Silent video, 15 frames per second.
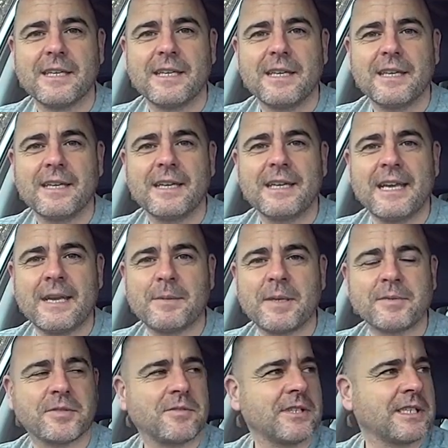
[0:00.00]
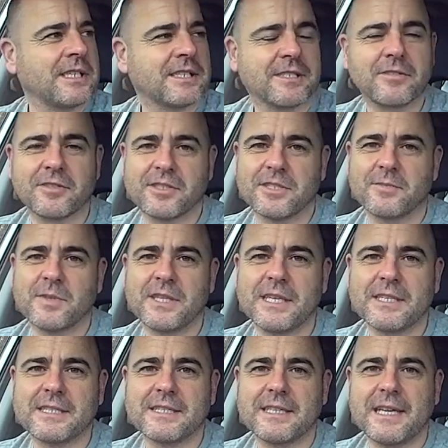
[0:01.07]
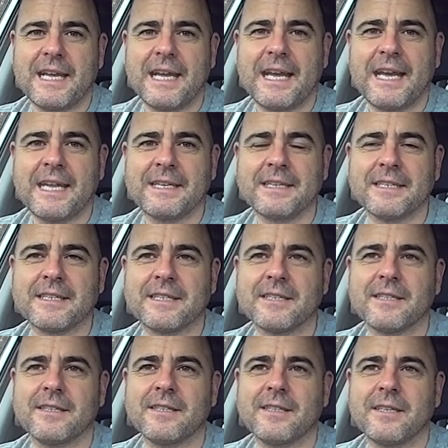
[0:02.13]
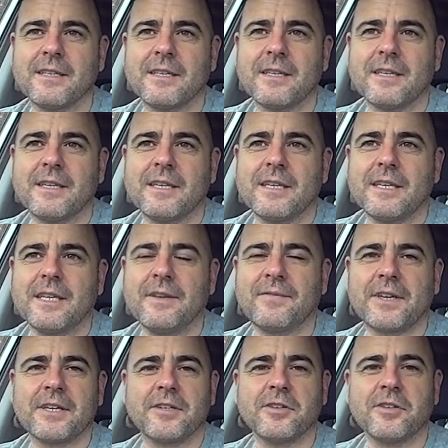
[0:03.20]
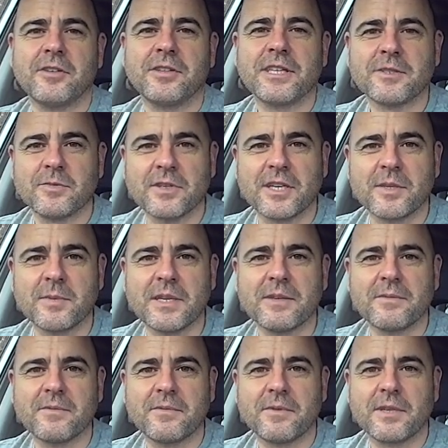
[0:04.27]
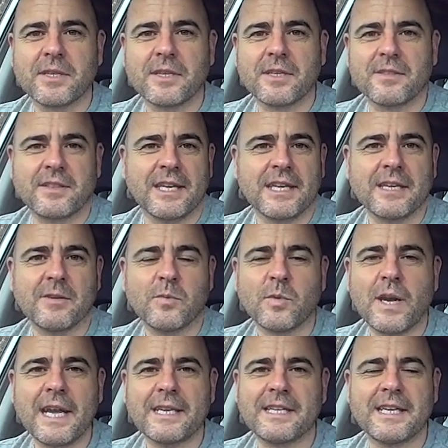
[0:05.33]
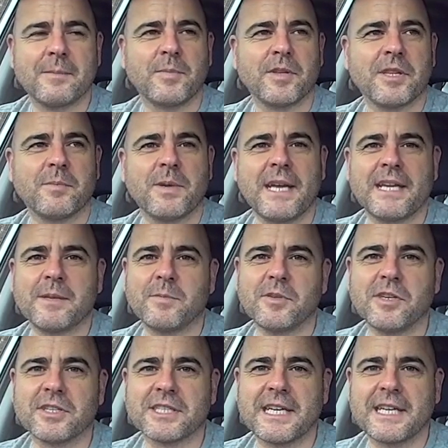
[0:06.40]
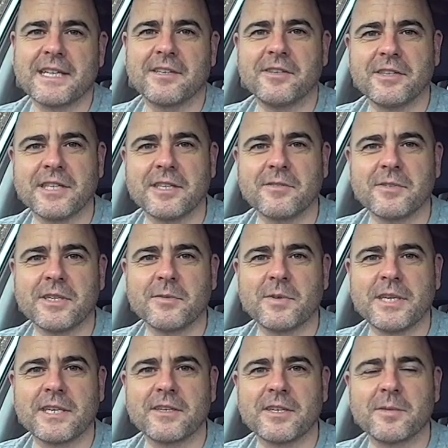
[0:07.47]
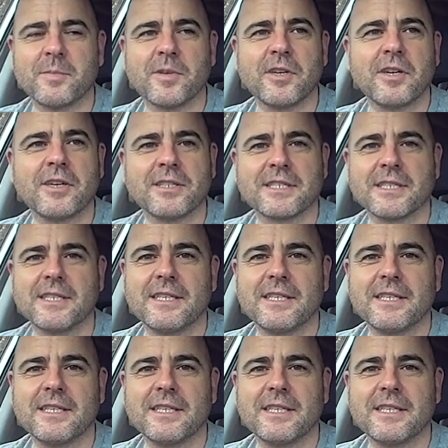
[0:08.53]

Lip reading: I'm absolutely disgusted with it, and if I'd have known this were going to be thing, why did I bother buying a motorcycle only unit when I could have bought